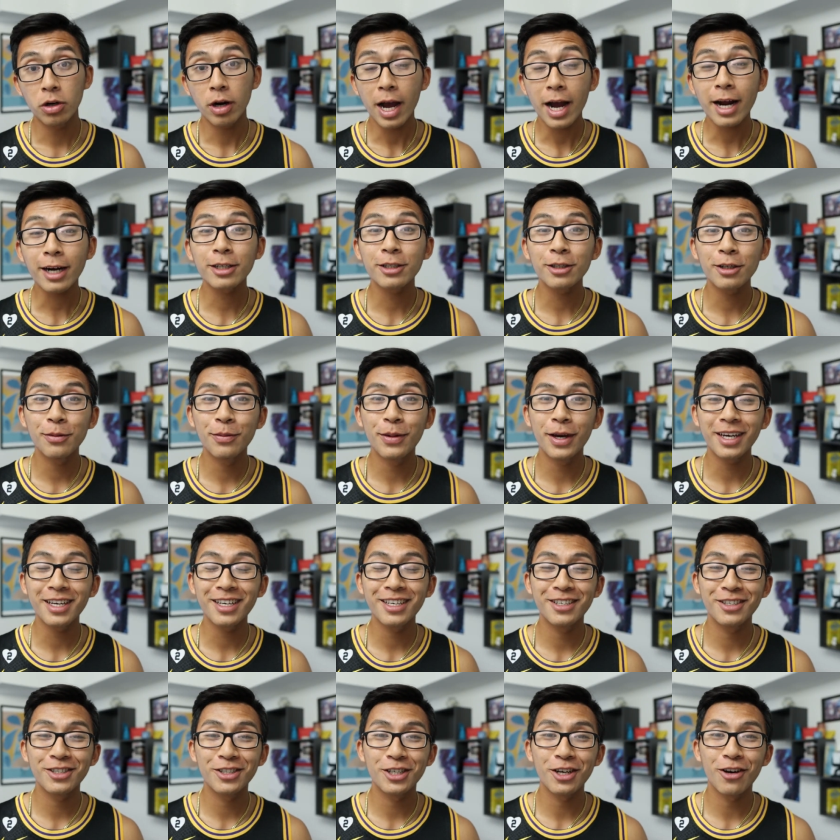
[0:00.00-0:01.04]
you're actually
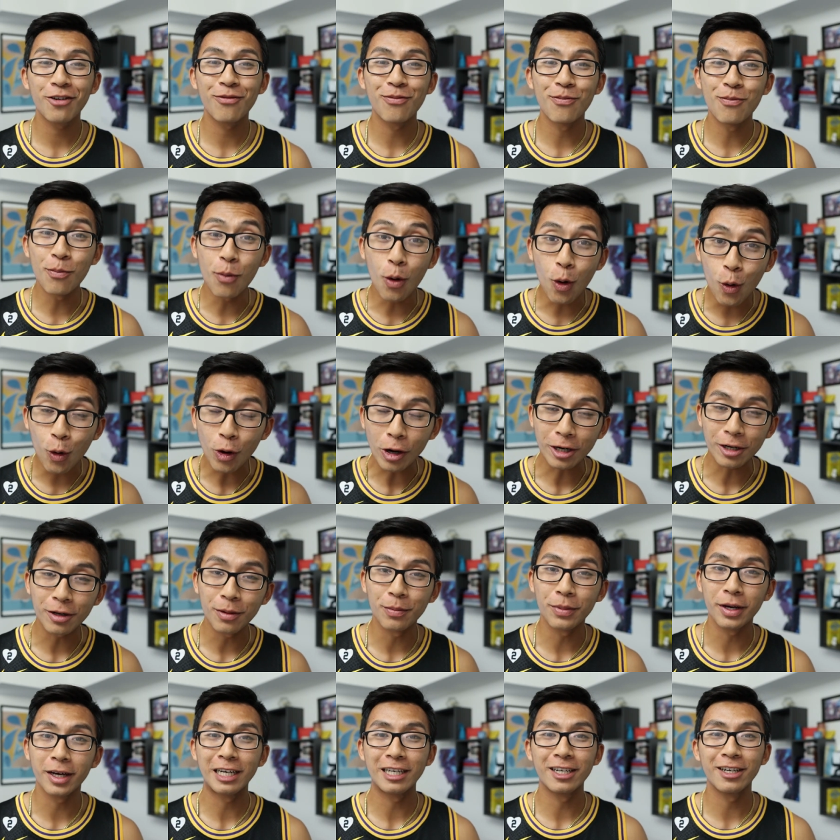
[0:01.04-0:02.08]
making yourself more
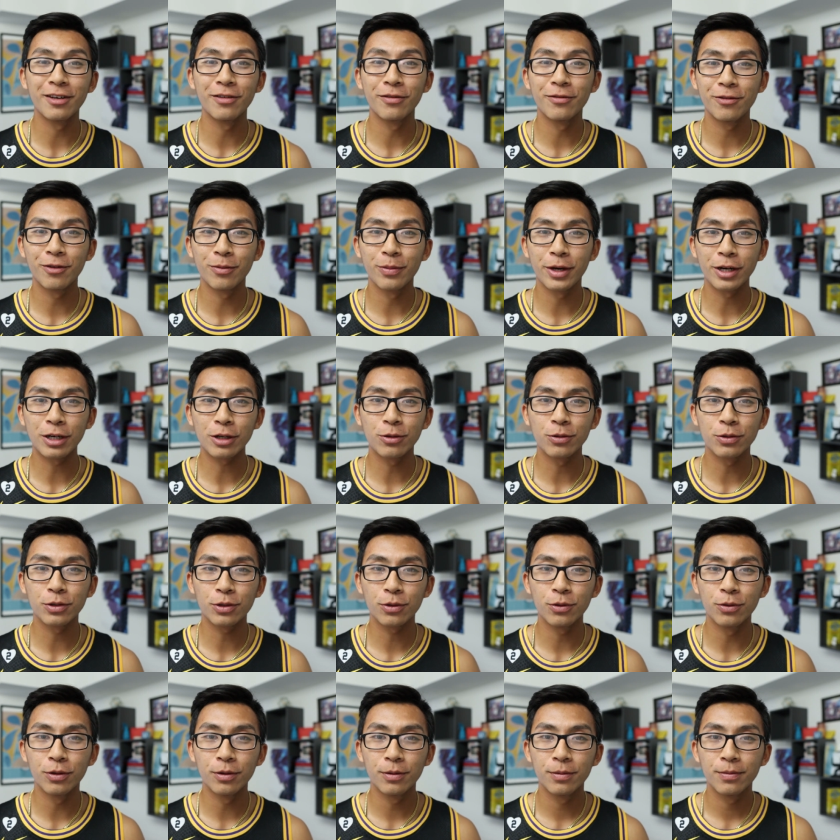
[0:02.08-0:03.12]
competitive for medical
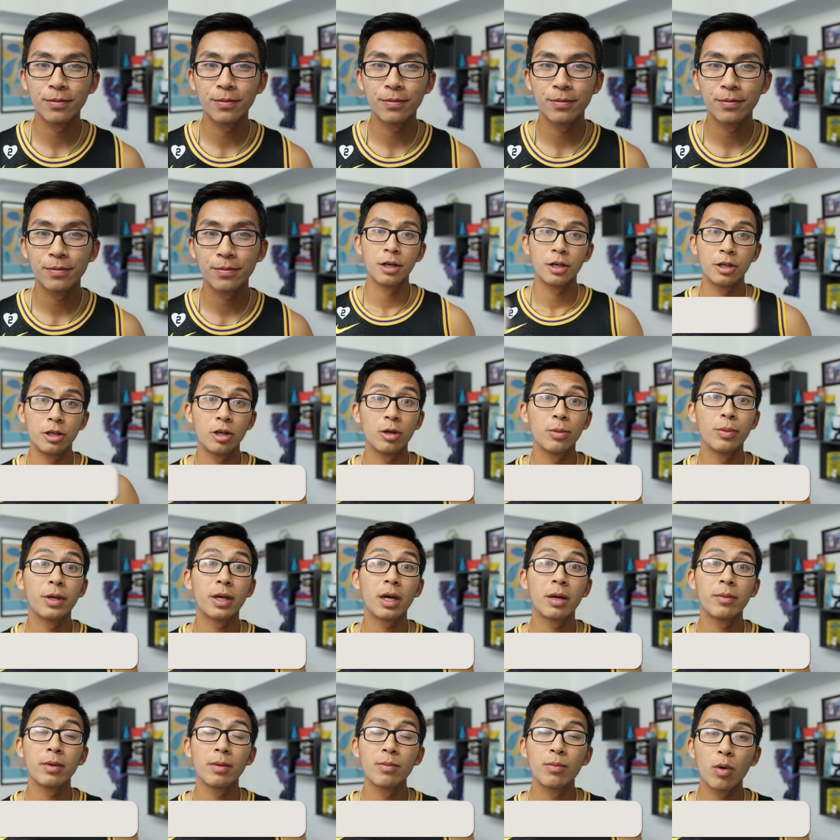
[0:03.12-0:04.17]
school. You're
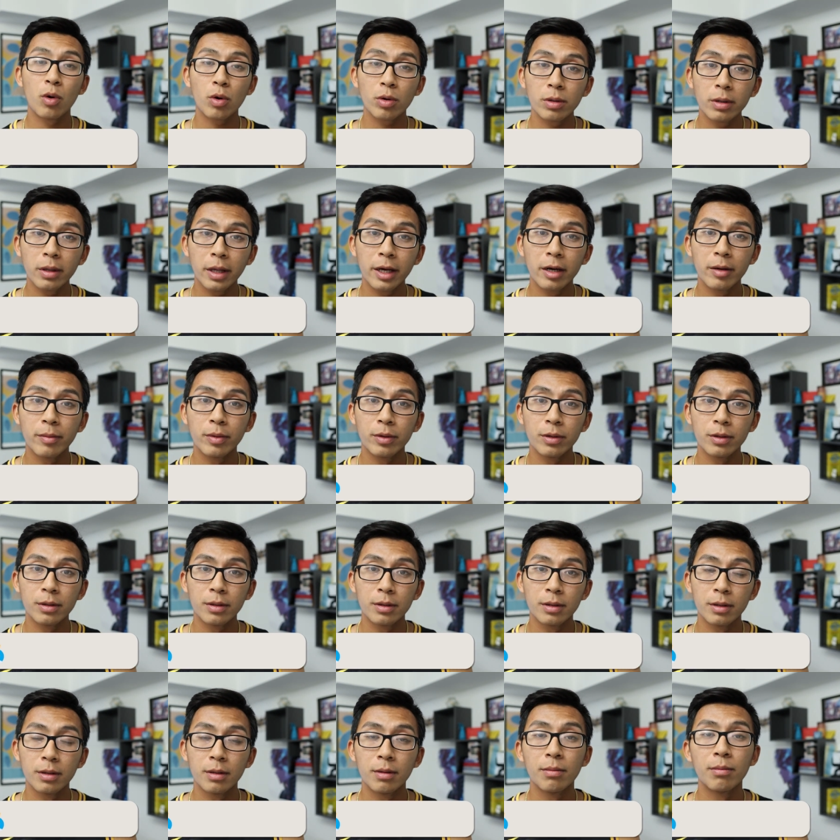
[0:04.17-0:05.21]
becoming more
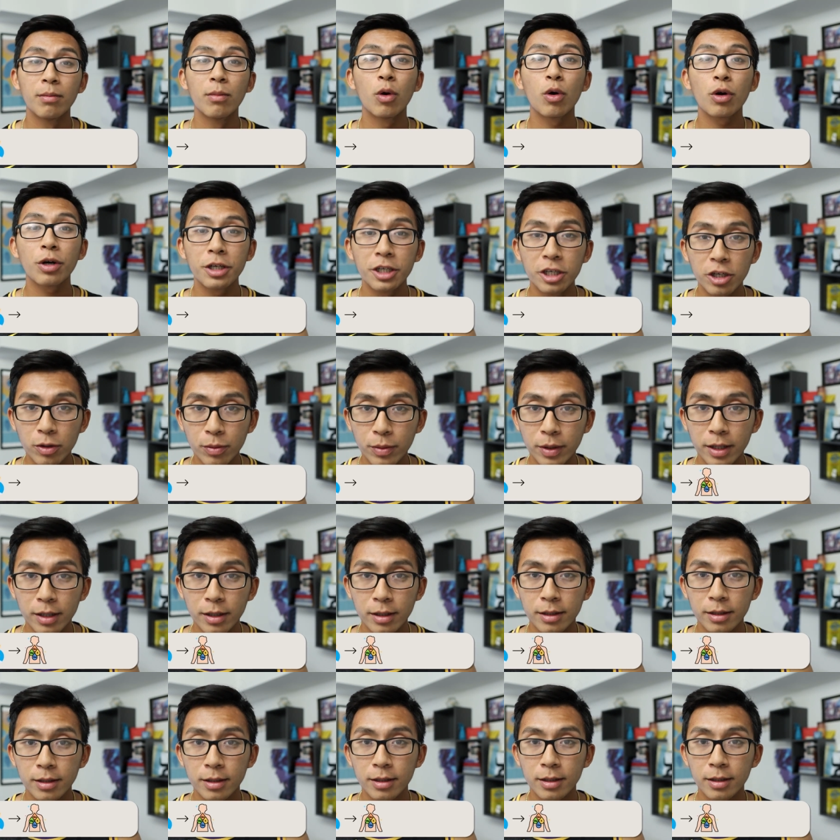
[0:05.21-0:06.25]
relatable, more
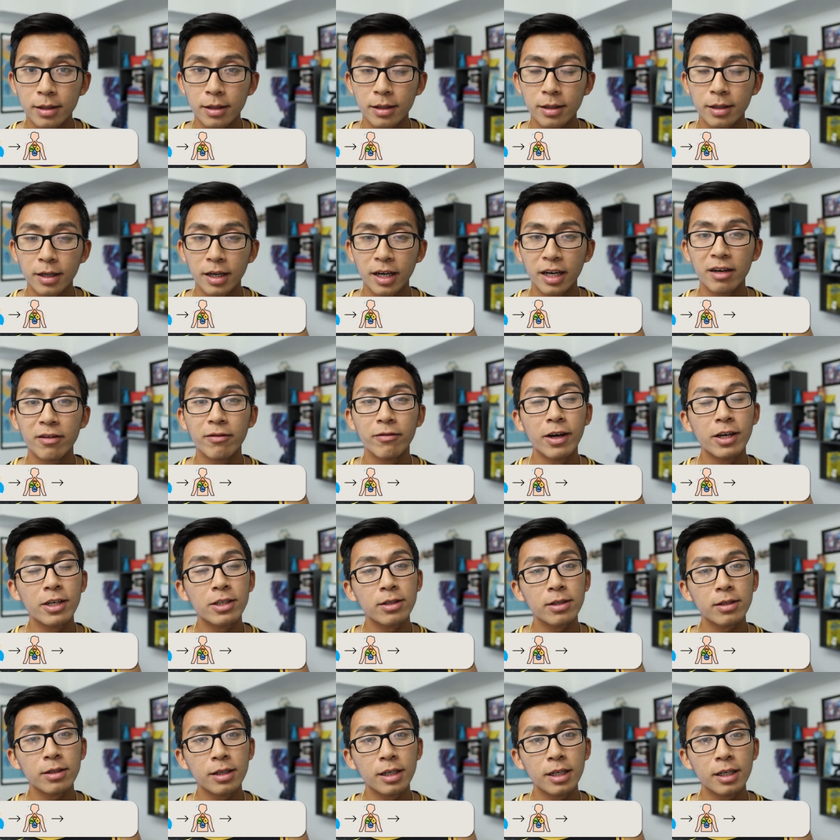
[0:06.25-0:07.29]
human, and
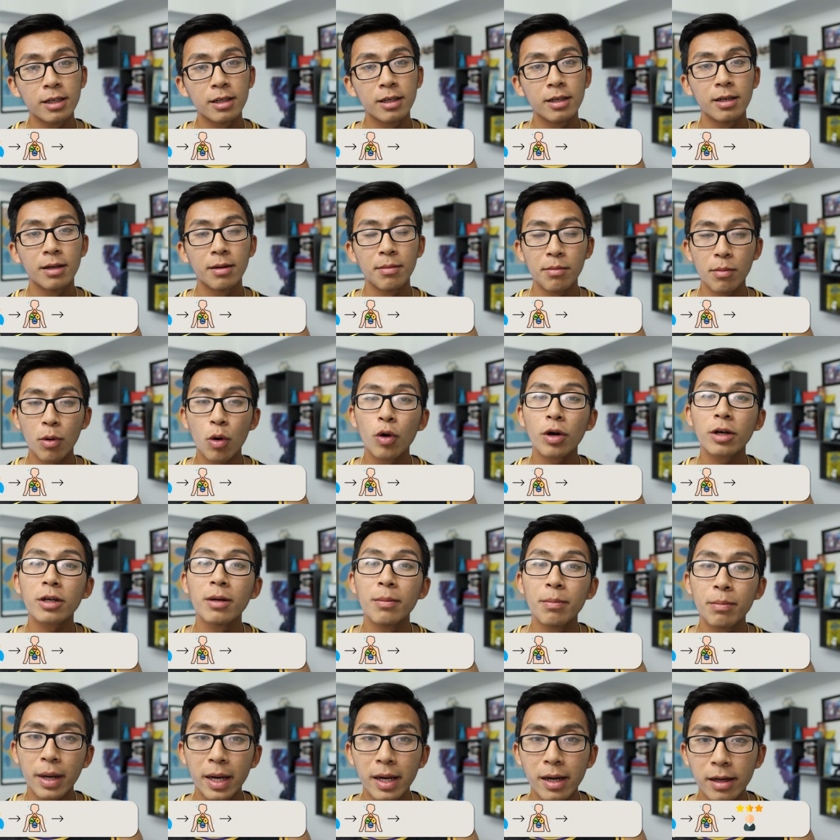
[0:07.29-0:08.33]
eventually more
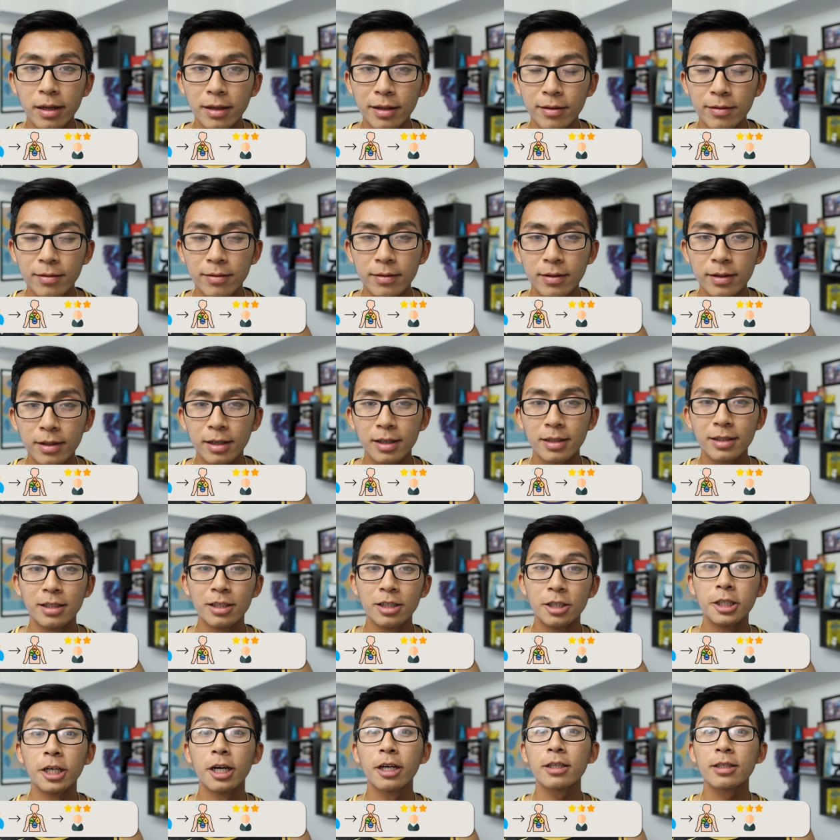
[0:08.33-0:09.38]
competitive
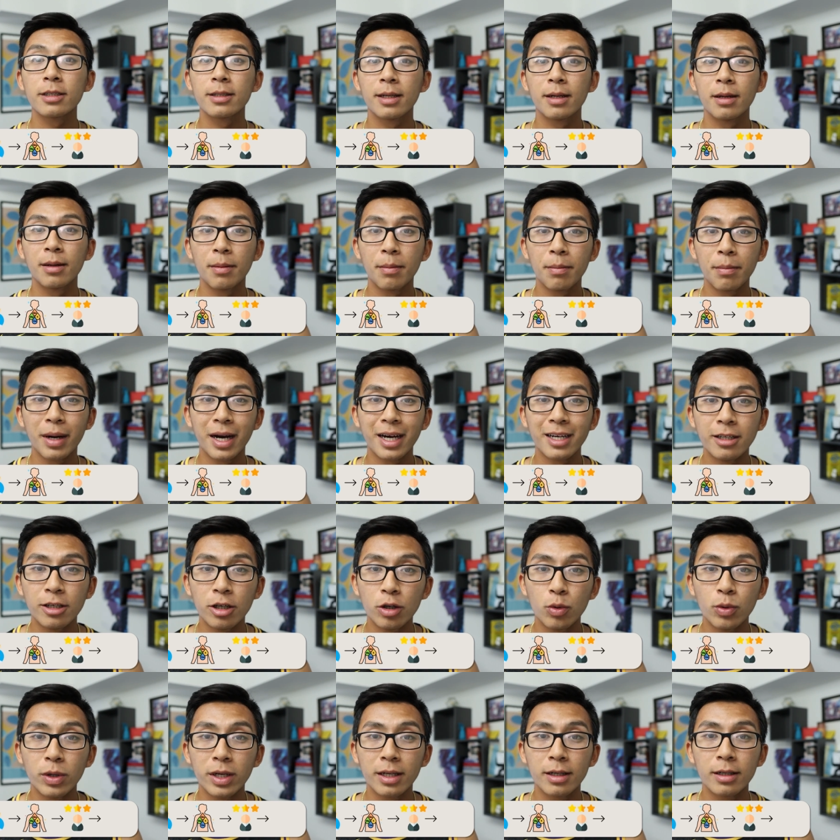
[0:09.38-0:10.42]
just by
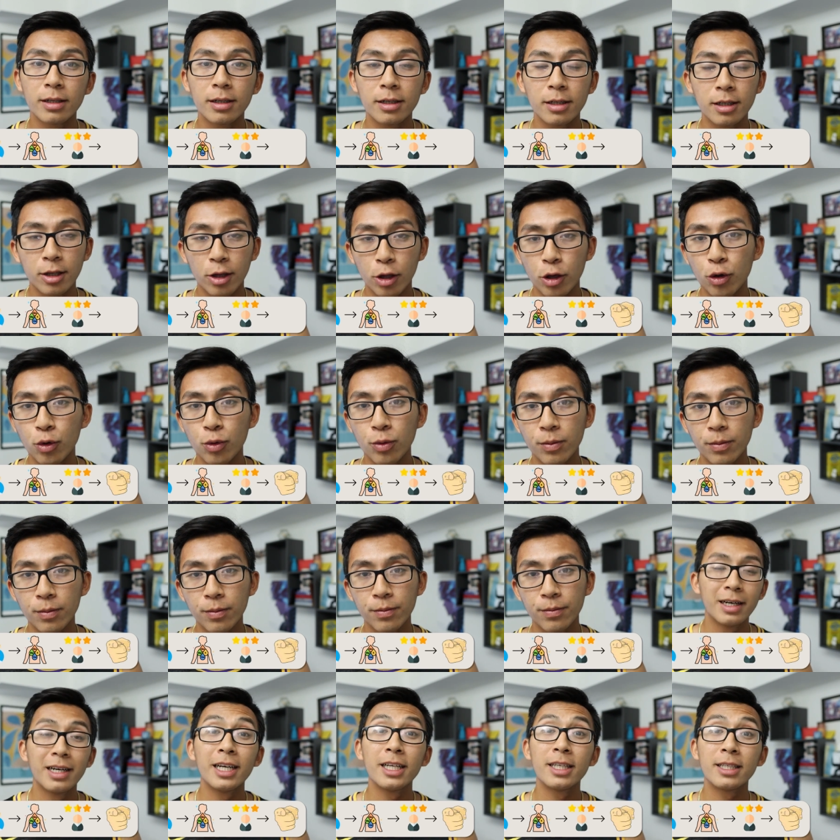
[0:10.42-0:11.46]
doing you.
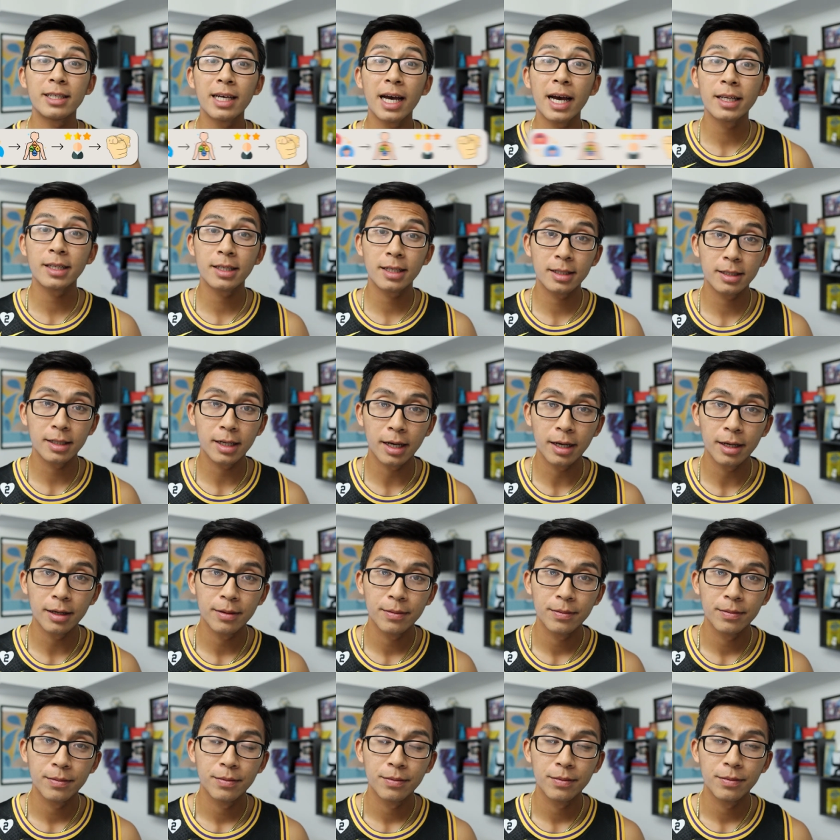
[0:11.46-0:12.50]
It's sad to
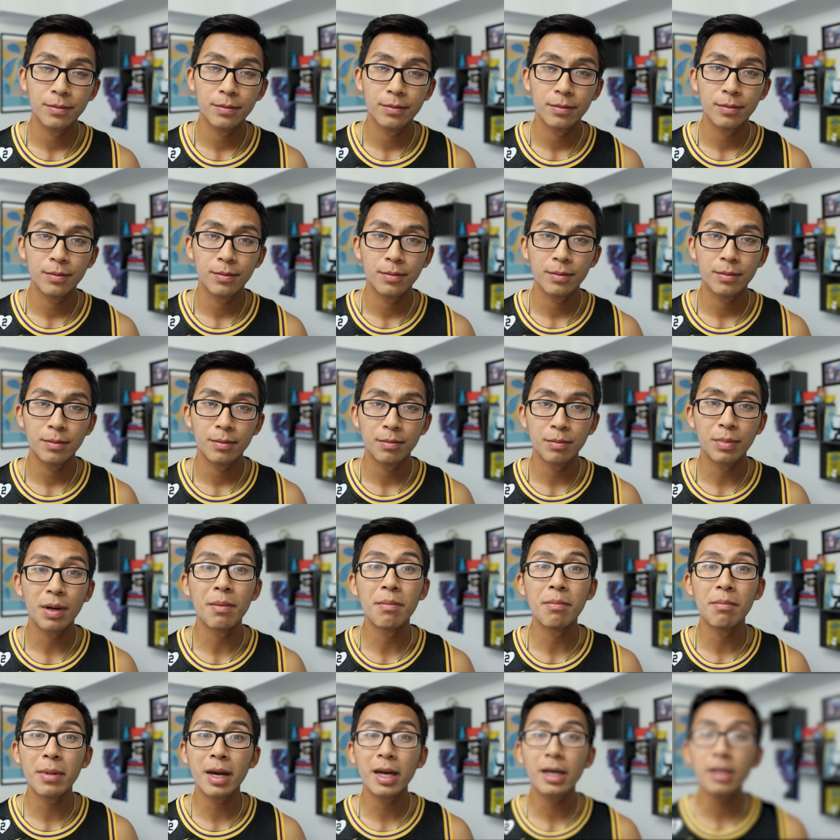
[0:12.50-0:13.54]
say,
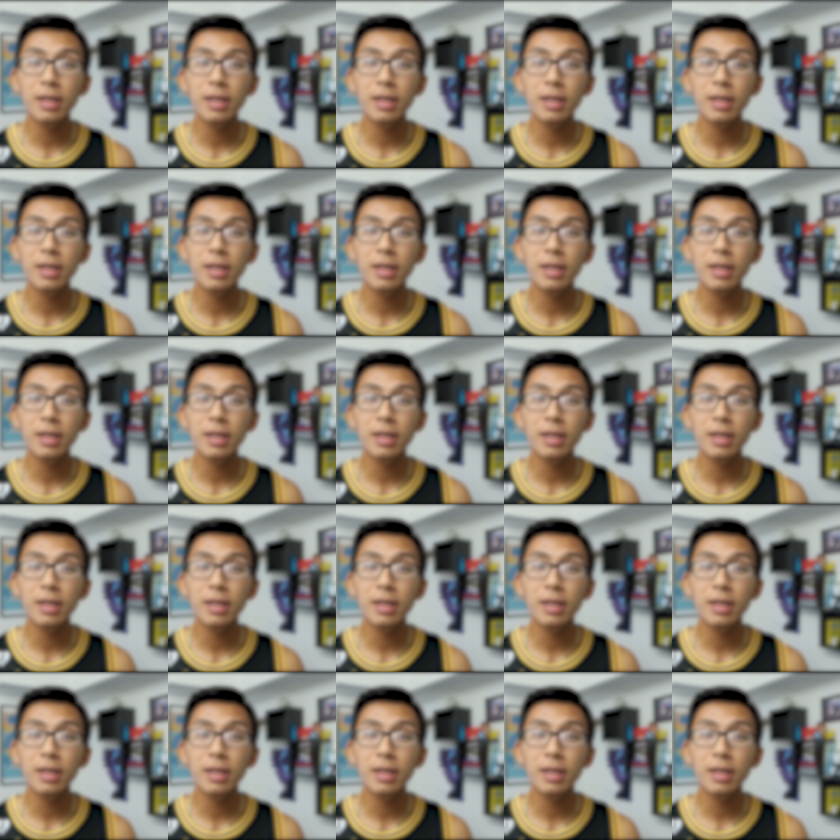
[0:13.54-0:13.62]
but